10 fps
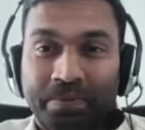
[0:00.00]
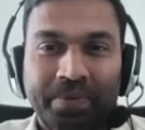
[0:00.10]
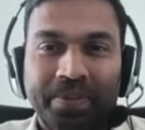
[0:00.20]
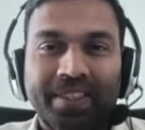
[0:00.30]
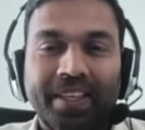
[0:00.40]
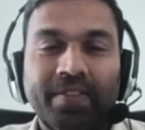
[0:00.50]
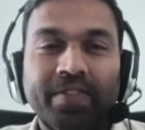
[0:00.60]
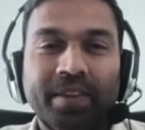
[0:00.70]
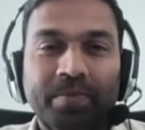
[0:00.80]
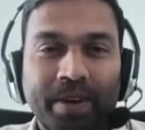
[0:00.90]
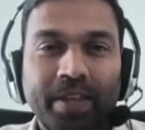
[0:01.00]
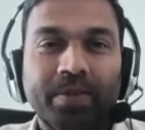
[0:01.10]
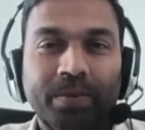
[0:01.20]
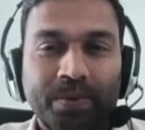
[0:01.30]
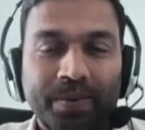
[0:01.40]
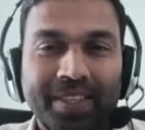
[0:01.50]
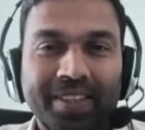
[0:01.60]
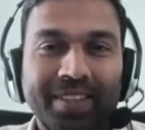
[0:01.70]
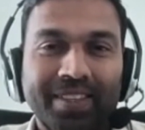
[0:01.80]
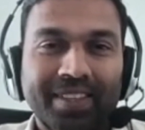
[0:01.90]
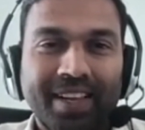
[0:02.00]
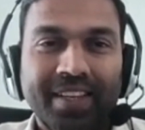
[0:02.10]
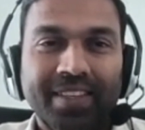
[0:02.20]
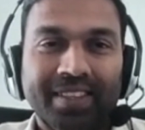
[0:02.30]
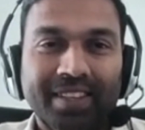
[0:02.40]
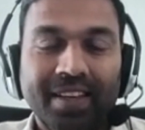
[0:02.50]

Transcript: significant breakthrough in challenge